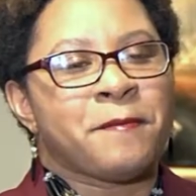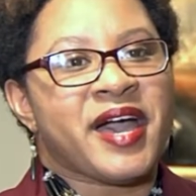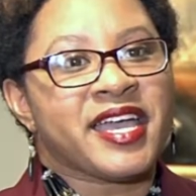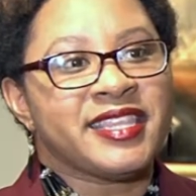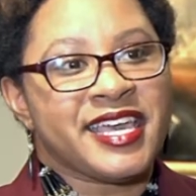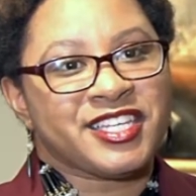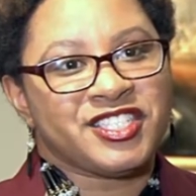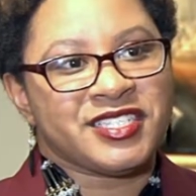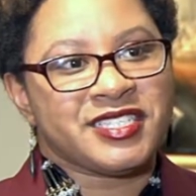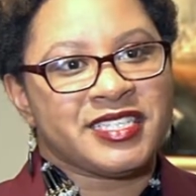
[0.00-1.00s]
My
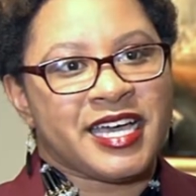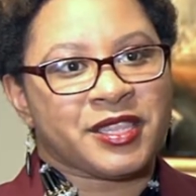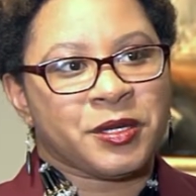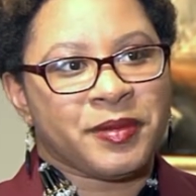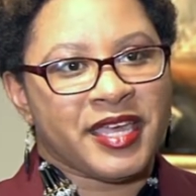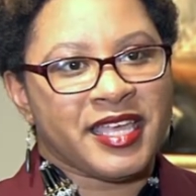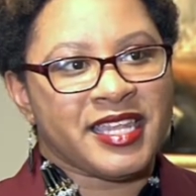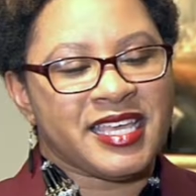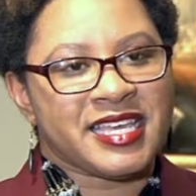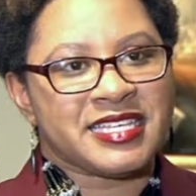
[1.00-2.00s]
connection to Dr.
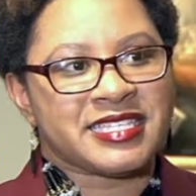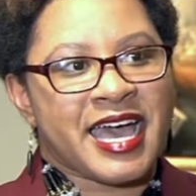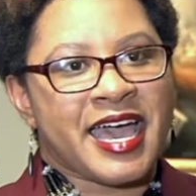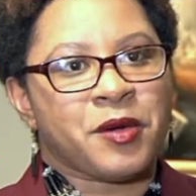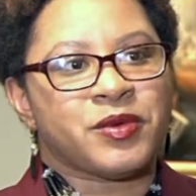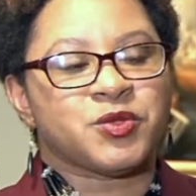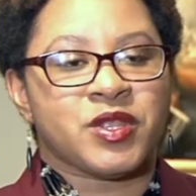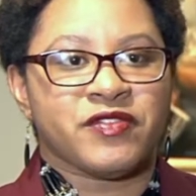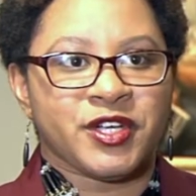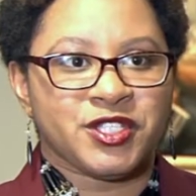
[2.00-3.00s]
Blakely is I was
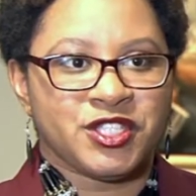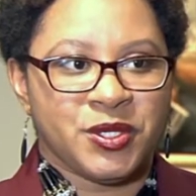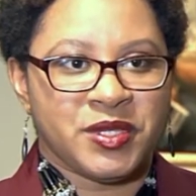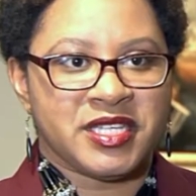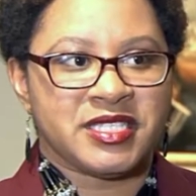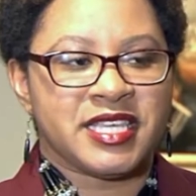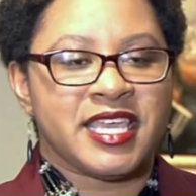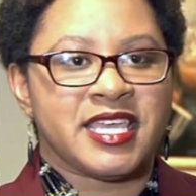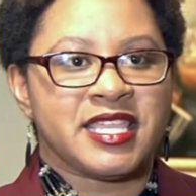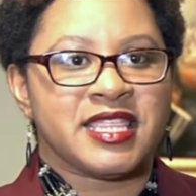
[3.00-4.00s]
one of her students
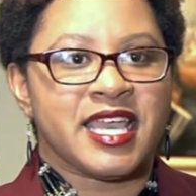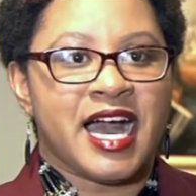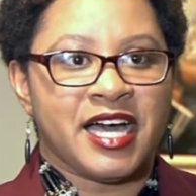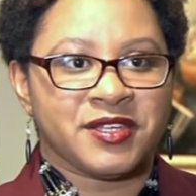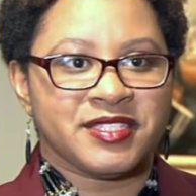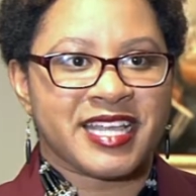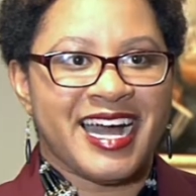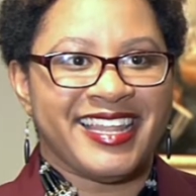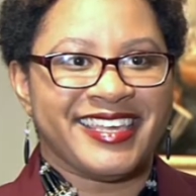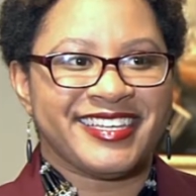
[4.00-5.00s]
in the Honors
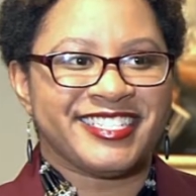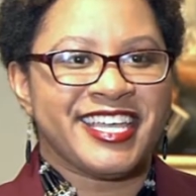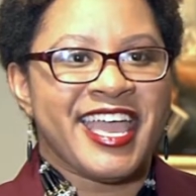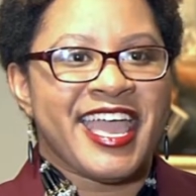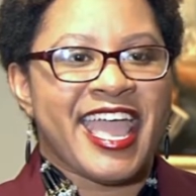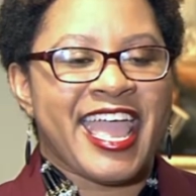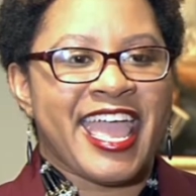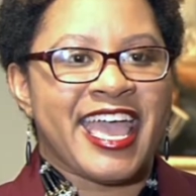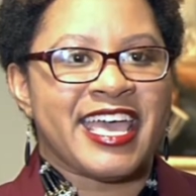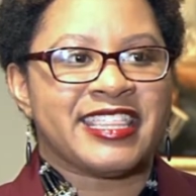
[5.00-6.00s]
College
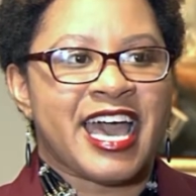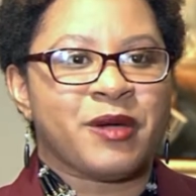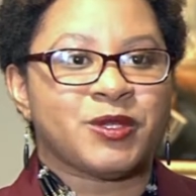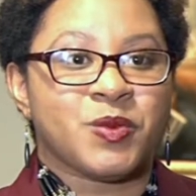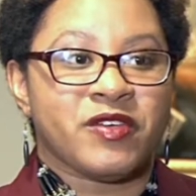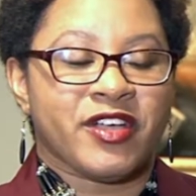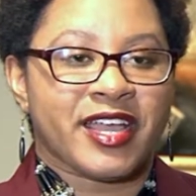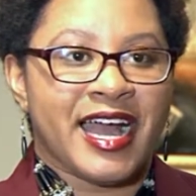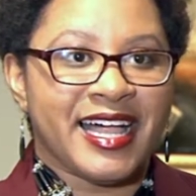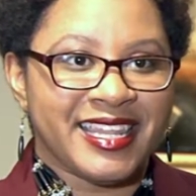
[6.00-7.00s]
and I was one of
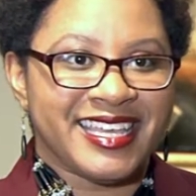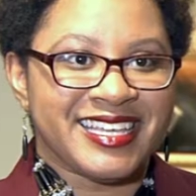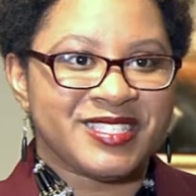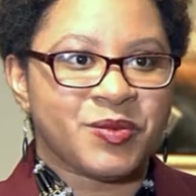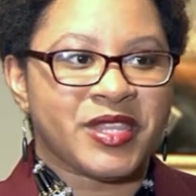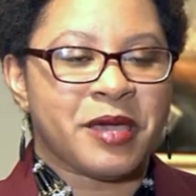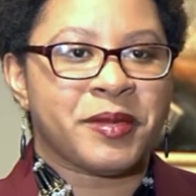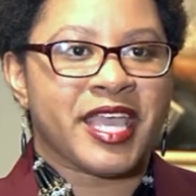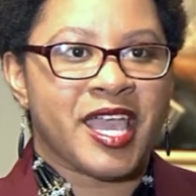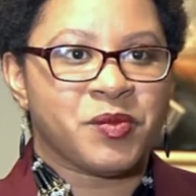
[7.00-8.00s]
her colleagues when I
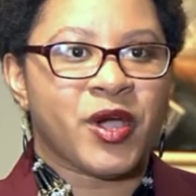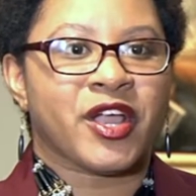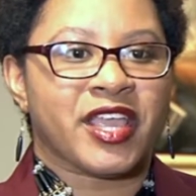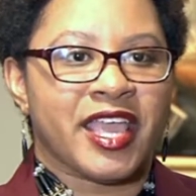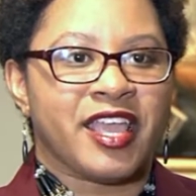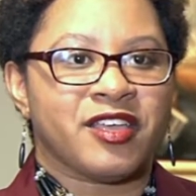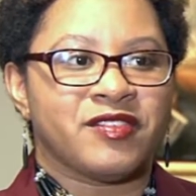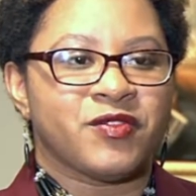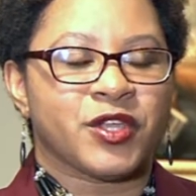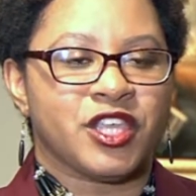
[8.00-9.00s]
began
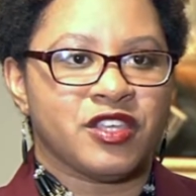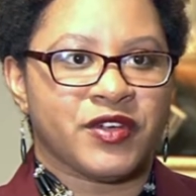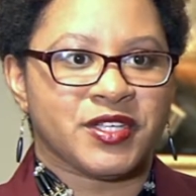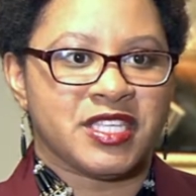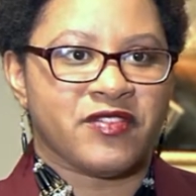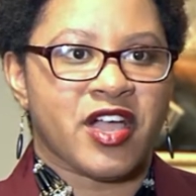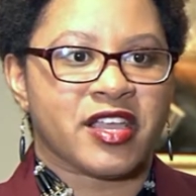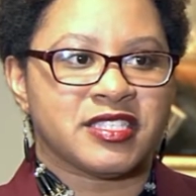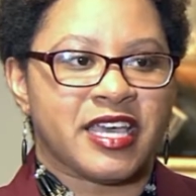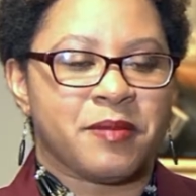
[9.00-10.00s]
working for the University of
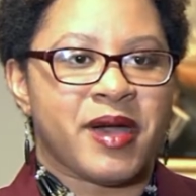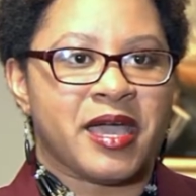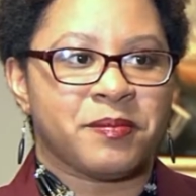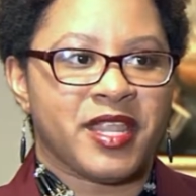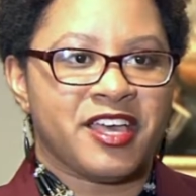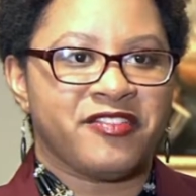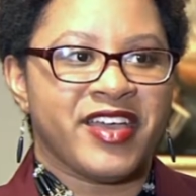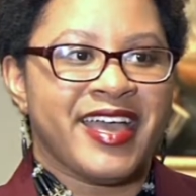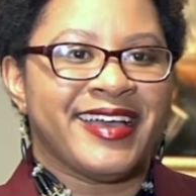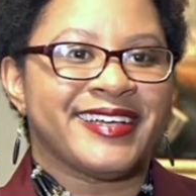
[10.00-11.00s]
Arkansas at Pine
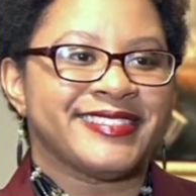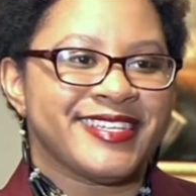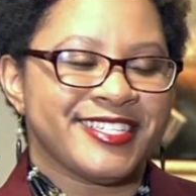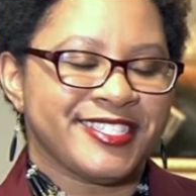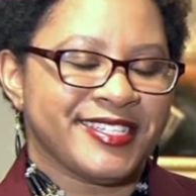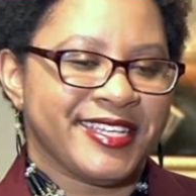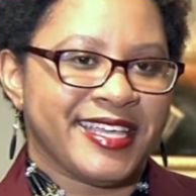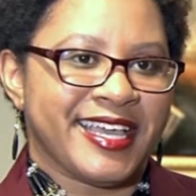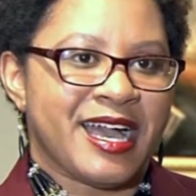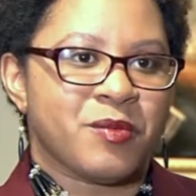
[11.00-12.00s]
Bluff.
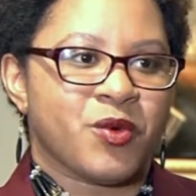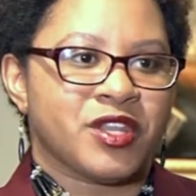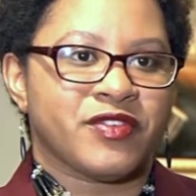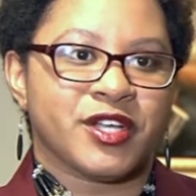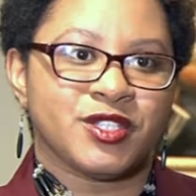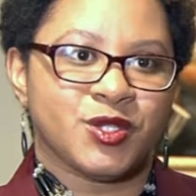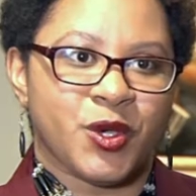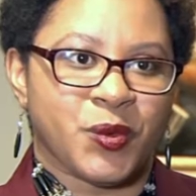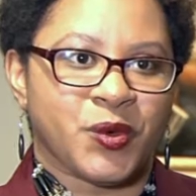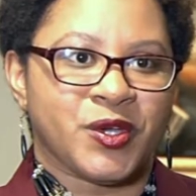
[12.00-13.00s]
Additionally, I'm one of her
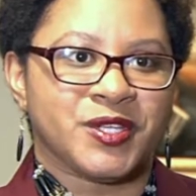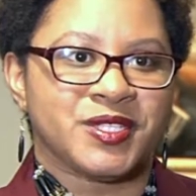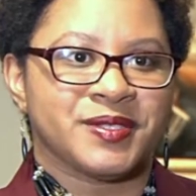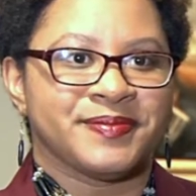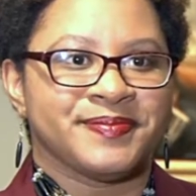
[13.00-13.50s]
sorors